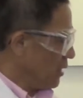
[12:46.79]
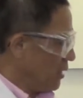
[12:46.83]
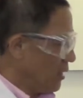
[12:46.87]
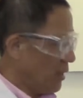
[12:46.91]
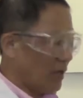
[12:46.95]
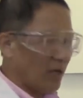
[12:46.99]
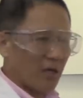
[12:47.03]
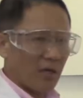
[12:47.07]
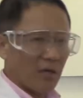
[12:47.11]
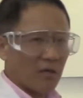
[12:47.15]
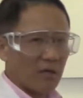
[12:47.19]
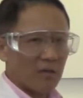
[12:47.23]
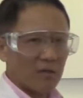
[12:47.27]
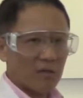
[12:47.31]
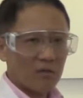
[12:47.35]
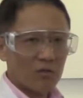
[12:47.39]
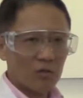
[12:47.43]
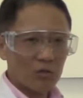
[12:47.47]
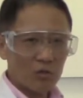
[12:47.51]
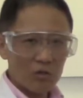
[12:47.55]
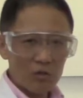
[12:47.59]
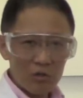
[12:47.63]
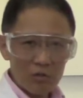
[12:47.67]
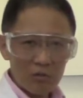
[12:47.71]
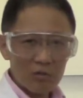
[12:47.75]
And
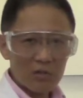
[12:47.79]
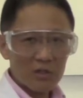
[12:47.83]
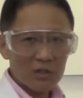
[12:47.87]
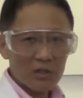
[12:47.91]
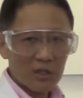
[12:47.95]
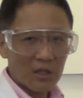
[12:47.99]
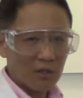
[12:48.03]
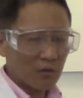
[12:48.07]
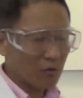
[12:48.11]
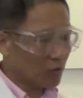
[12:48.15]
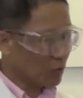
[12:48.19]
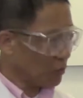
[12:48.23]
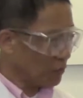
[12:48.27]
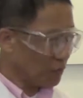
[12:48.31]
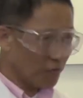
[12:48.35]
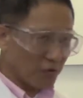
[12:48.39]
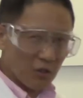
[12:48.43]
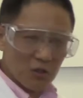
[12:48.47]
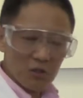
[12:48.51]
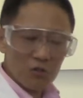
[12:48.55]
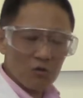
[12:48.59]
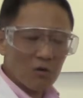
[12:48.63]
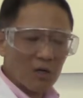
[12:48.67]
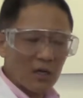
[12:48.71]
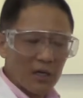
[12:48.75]
to
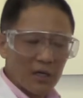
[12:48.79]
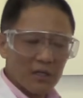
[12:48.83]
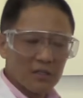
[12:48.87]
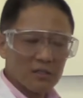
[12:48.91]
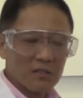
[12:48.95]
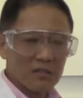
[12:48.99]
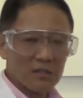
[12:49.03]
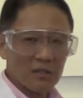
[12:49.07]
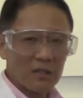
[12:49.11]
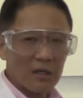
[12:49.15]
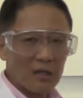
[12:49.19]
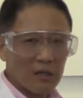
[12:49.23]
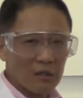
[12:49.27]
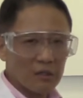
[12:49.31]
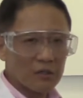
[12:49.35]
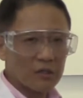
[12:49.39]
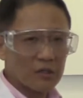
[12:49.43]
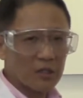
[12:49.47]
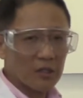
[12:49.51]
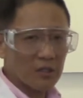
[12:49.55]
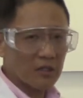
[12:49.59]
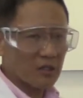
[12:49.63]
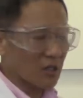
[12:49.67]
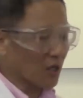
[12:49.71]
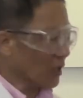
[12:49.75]
visualize the color
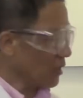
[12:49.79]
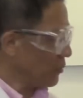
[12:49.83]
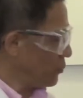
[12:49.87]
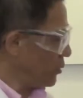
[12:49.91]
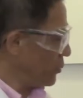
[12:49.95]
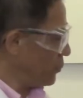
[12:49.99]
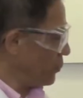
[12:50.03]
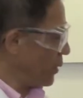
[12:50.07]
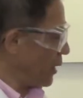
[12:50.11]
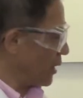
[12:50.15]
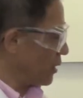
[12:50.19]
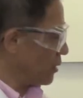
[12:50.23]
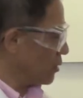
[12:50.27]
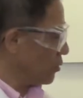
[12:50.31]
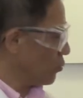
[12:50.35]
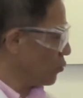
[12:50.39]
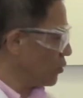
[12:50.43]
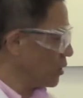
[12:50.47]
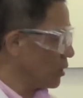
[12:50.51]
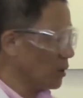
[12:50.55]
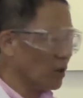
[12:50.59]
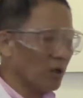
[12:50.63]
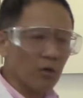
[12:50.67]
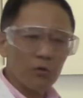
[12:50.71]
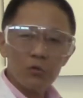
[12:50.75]
change a little bit better,
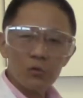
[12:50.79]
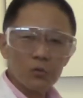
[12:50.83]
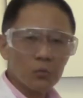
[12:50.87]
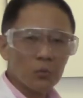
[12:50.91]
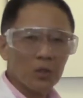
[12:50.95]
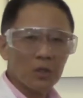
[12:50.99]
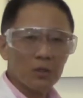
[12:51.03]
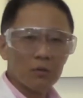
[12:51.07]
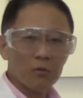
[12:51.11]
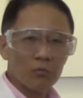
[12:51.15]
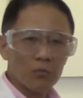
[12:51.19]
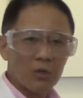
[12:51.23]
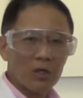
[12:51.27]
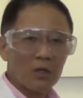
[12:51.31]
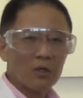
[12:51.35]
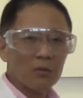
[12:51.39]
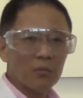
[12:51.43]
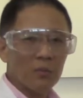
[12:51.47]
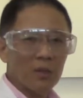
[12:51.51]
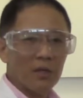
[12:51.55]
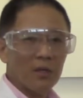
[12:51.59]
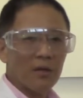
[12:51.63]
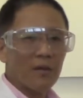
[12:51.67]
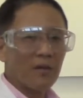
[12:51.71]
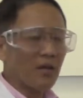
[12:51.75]
we always
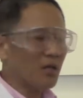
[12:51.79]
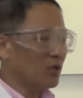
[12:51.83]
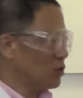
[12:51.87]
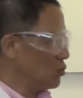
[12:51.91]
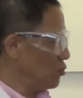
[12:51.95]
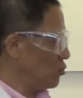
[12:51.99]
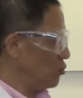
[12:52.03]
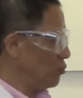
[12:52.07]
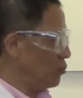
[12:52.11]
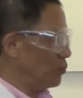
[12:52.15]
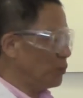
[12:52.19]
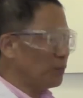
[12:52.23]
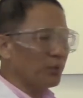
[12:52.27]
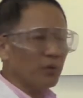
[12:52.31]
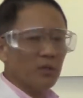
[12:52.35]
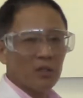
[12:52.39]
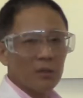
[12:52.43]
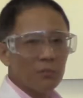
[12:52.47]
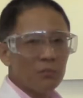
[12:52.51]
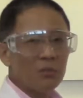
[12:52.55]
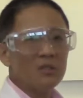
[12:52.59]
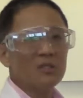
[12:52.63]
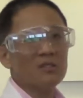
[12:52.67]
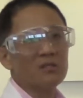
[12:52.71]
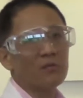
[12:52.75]
recommend that you put a
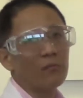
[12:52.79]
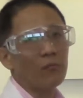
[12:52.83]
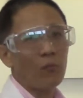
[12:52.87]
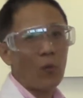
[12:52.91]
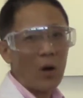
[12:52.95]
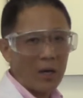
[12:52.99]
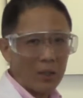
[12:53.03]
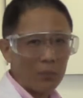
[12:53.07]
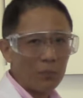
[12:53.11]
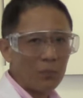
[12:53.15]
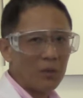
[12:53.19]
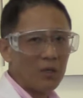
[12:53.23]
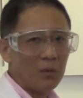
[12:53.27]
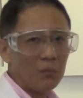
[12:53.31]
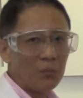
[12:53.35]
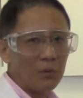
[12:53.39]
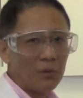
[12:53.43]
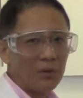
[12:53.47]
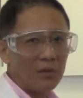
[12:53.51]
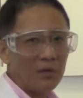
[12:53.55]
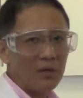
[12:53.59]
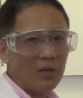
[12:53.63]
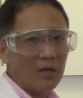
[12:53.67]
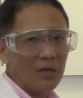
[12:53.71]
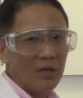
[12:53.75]
piece of white
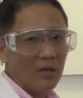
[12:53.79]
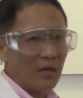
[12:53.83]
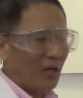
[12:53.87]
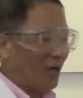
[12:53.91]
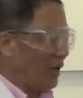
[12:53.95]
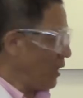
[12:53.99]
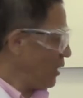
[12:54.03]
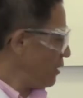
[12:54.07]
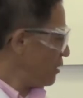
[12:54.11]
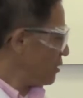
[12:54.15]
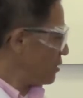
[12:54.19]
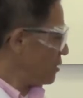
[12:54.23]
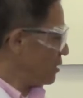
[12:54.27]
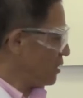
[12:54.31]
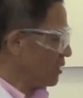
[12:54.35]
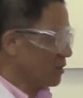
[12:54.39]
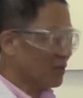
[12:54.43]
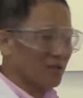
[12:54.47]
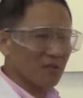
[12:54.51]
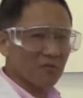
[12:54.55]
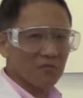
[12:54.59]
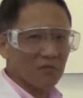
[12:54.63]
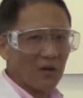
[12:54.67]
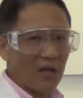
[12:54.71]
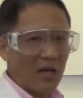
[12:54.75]
paper
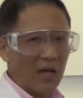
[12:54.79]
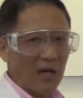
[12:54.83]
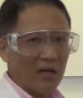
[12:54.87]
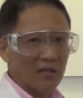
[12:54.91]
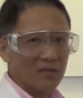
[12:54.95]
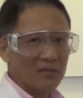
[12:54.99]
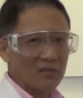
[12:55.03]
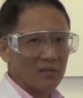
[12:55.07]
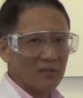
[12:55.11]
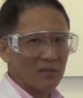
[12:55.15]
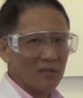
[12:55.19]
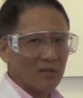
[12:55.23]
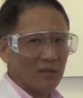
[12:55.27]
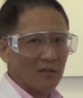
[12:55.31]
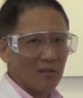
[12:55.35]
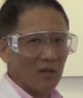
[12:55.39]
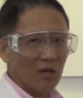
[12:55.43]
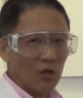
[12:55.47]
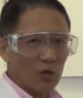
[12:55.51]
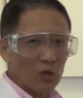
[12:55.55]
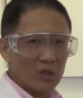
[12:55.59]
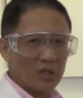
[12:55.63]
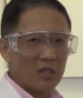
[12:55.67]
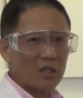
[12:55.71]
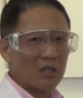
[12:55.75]
underneath the flask.
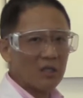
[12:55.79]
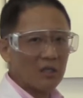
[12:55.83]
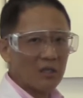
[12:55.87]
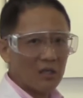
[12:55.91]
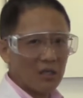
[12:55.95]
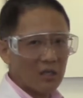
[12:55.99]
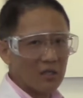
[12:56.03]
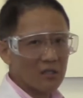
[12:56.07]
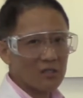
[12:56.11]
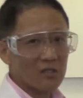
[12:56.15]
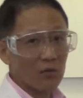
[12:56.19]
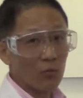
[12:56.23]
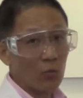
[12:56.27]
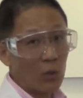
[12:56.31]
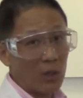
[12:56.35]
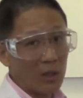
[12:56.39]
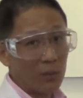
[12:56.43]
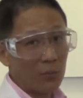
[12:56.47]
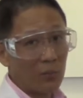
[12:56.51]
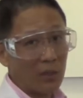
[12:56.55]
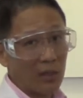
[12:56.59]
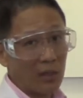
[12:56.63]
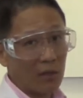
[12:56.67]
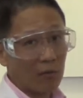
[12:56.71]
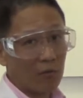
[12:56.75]
Looking against a
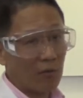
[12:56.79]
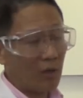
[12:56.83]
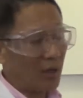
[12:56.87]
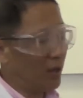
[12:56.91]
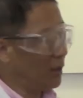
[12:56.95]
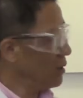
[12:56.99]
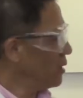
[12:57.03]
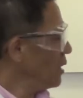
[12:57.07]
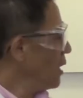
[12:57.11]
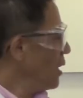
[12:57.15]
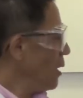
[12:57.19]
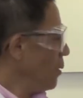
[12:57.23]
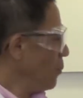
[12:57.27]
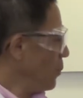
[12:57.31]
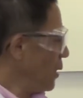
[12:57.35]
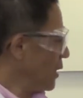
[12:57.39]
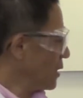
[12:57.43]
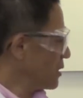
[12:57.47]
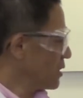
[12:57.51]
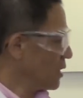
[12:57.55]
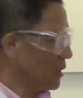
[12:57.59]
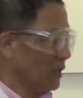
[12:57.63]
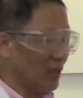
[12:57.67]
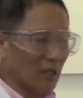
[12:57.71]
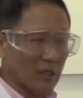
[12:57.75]
white background
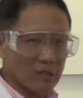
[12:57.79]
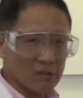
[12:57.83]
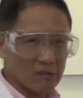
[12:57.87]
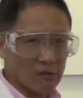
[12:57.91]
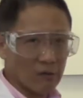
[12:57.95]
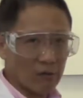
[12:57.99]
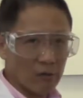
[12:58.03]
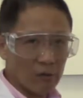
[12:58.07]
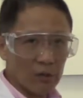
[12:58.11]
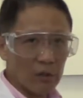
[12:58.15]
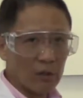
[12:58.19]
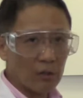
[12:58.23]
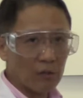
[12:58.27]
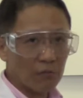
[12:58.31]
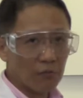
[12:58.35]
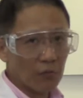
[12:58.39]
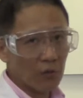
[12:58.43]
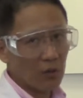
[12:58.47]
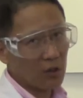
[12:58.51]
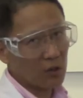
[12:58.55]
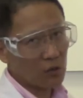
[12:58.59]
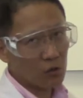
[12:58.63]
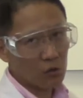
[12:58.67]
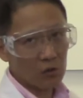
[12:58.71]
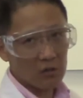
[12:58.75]
makes it easier
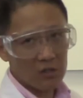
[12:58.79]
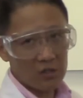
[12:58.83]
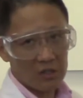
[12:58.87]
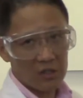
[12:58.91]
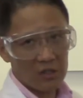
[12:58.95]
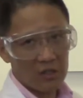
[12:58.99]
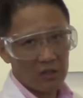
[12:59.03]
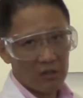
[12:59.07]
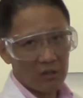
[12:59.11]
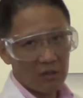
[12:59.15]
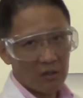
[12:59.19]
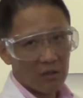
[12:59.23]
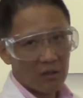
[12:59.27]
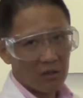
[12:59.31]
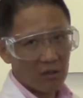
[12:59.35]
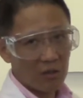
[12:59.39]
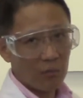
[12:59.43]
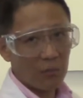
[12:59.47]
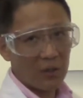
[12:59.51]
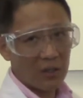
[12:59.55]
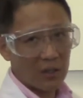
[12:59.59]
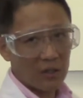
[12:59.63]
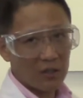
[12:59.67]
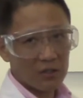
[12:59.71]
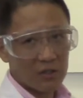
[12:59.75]
for us to see the
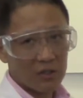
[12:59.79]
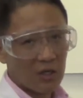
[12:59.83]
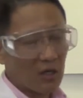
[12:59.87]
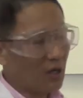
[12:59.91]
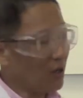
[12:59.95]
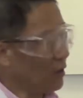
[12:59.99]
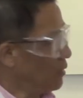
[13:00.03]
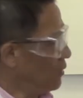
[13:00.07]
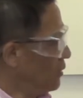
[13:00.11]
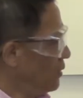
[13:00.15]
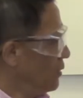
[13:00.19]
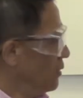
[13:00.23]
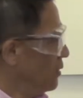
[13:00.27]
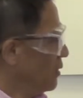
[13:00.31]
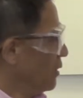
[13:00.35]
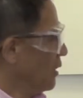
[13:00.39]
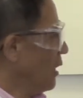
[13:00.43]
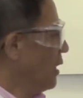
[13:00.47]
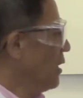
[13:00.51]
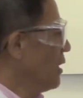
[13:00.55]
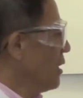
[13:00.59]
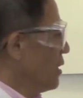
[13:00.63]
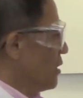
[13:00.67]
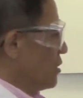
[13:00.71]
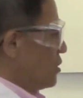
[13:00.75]
pinkish color. Okay?